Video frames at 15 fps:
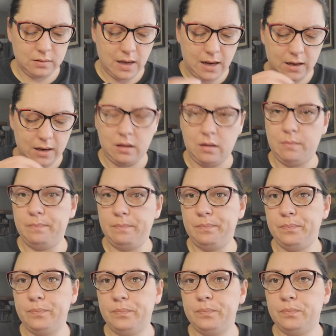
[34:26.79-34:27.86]
eight of them,
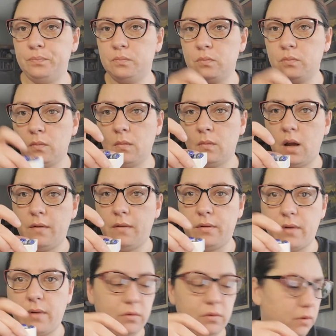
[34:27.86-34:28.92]
of the
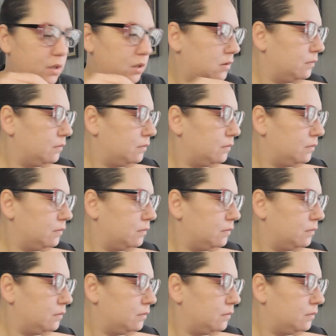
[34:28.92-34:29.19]
round ones.